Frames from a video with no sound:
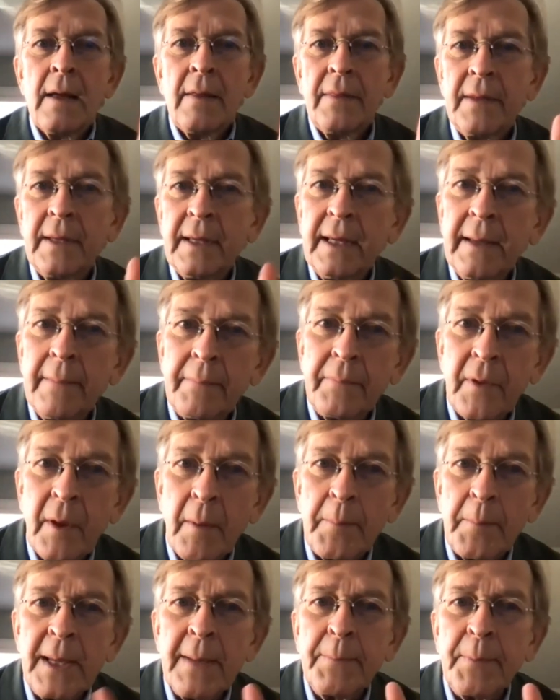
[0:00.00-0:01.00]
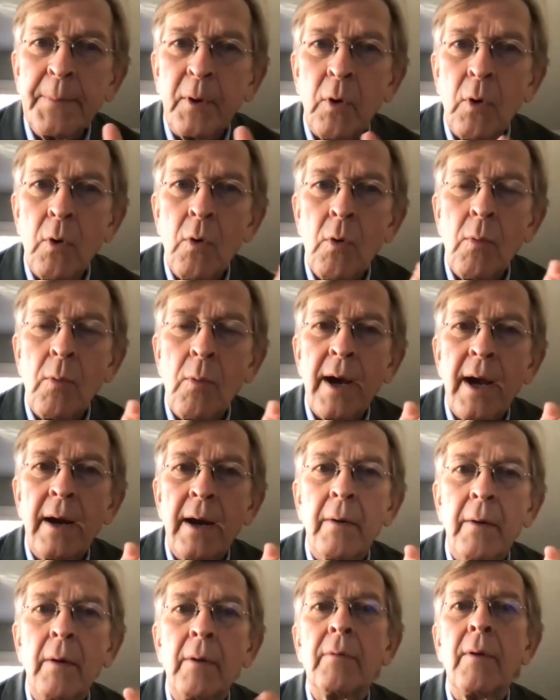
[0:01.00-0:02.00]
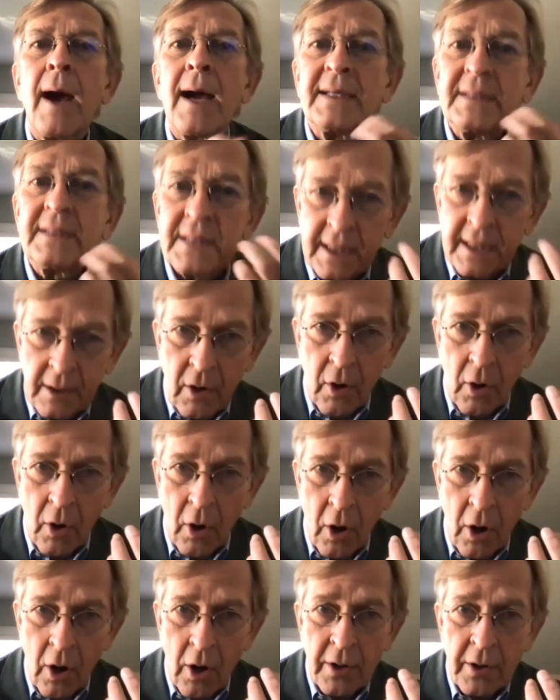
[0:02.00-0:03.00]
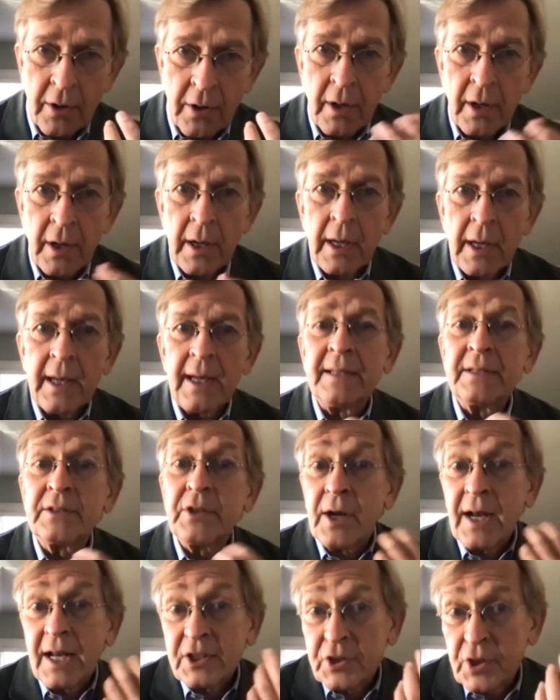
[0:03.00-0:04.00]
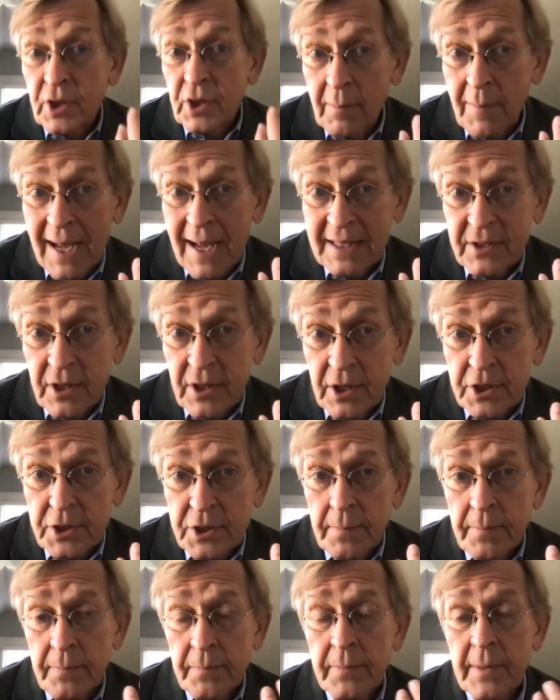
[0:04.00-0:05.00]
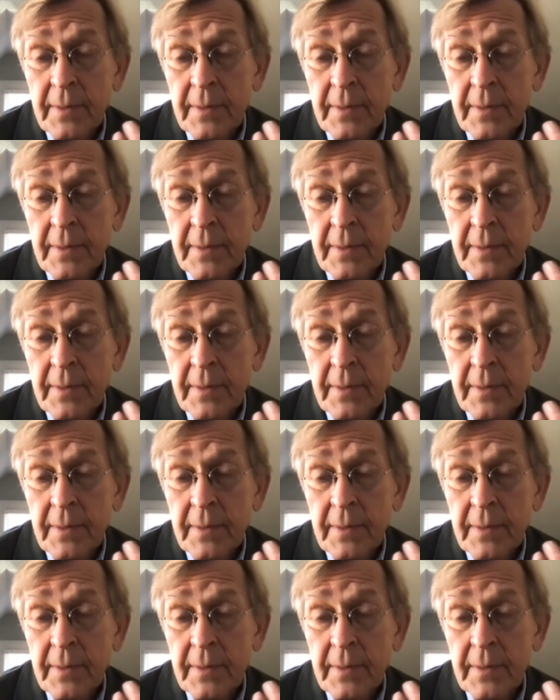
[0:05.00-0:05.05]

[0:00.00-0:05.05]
the people who were writing on international matters,